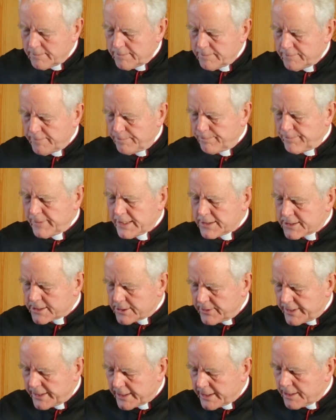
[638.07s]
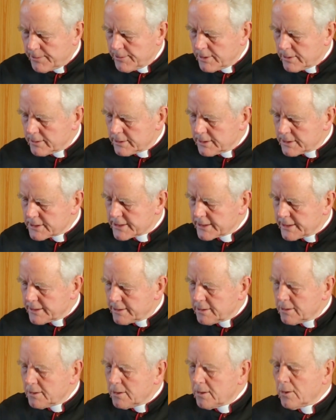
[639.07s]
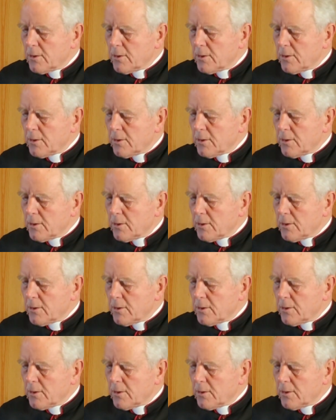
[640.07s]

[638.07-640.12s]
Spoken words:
Masonry came along and said,